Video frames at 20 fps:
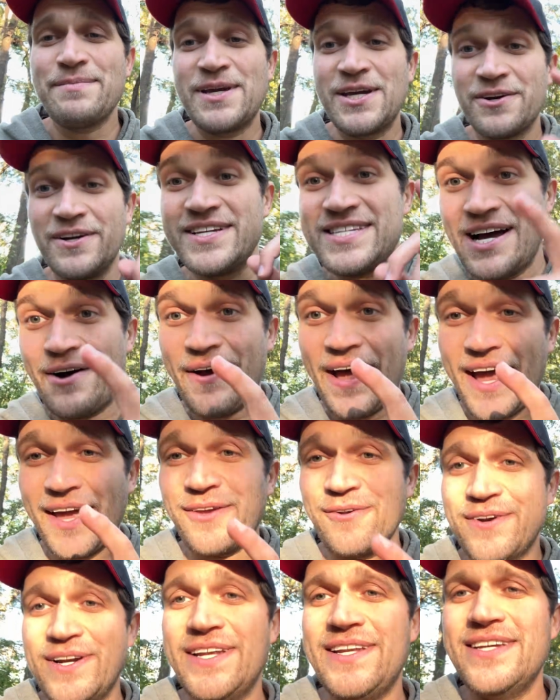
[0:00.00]
curious how
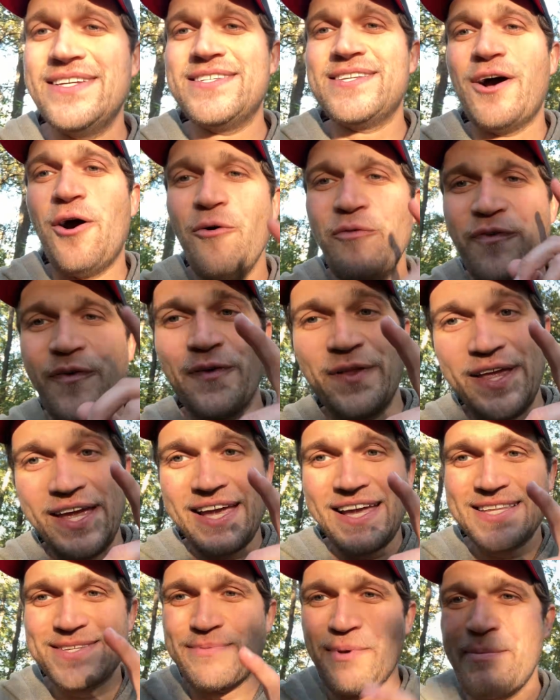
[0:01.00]
accurate it is. Hopefully it
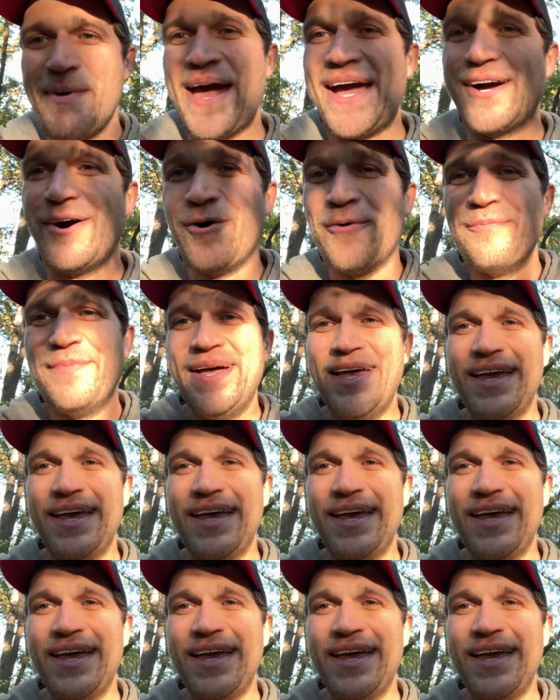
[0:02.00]
gets me back home.